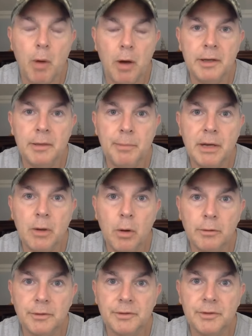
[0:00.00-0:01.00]
small
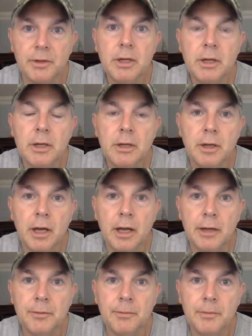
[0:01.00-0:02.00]
independent owners
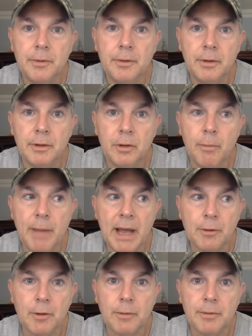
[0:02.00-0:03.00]
uh, go
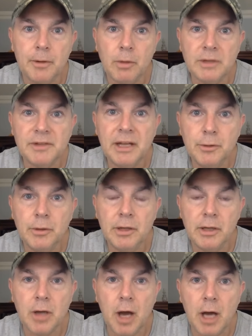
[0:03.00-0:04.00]
bankrupt? What does that
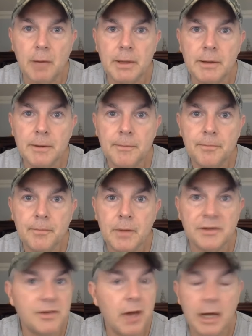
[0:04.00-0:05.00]
do to the economy?
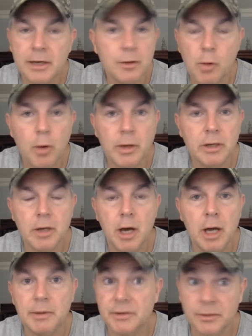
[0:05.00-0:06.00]
It's not a growing
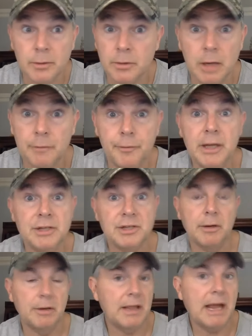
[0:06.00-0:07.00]
economy. It's certainly not
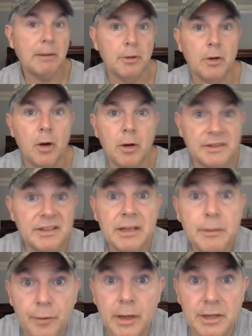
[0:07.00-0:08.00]
inflationary in that regard.
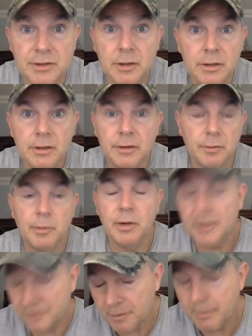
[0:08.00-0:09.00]
It's deflationary. There's gonna
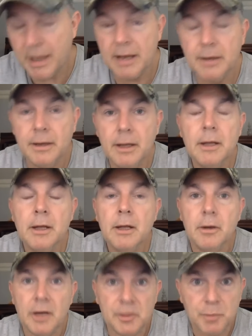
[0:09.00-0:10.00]
be less demand,
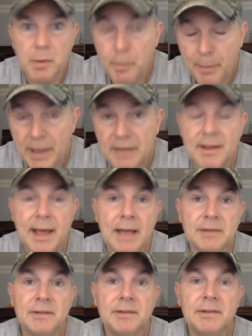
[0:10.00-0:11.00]
less people paying
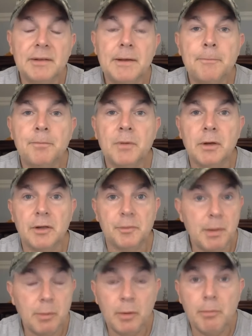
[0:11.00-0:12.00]
taxes,
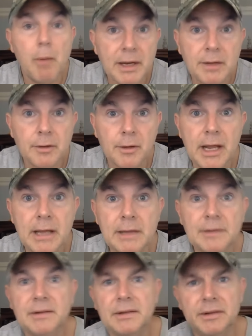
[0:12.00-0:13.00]
less people with money in their
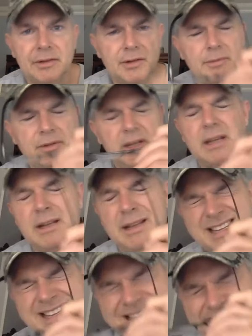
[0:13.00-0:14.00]
hands. You see what I'm
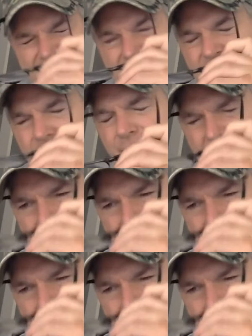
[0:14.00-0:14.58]
saying? It's just